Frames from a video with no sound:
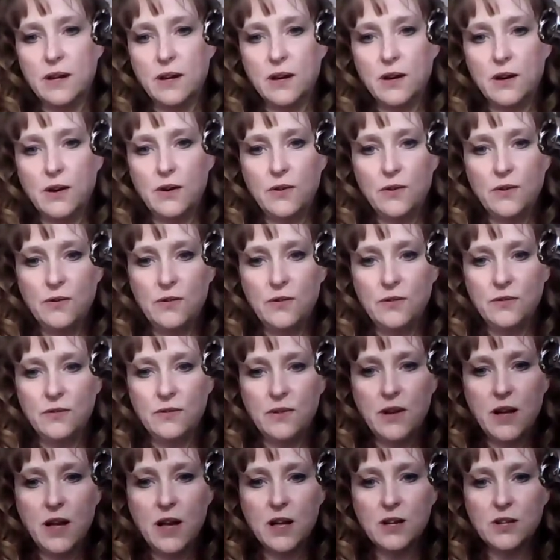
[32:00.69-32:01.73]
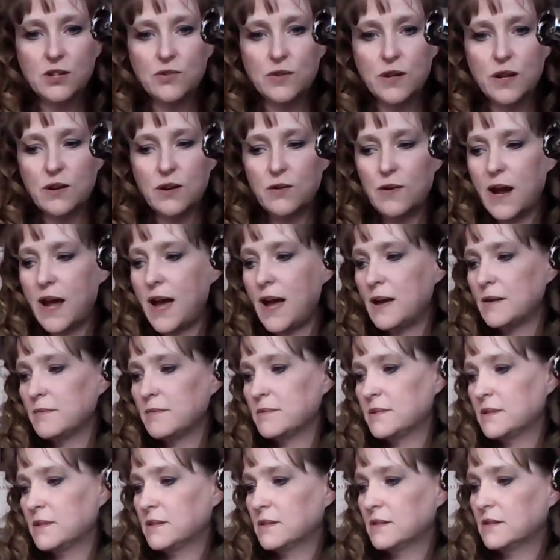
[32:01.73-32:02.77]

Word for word: go. All shrink wrapped.